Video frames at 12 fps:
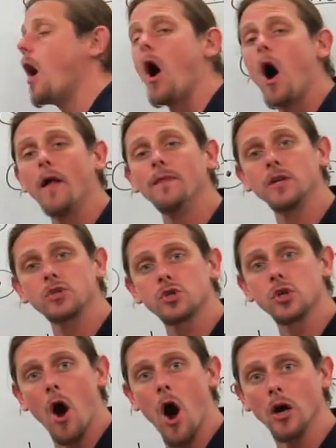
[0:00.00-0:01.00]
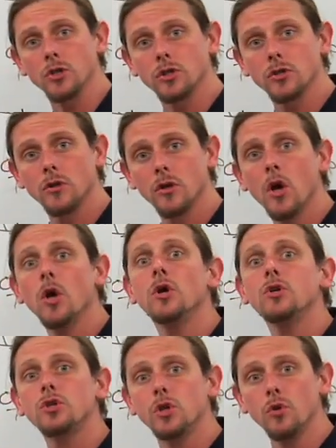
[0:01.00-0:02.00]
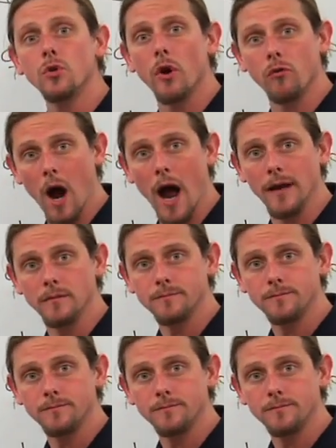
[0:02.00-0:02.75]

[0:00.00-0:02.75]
on this charge, to the right.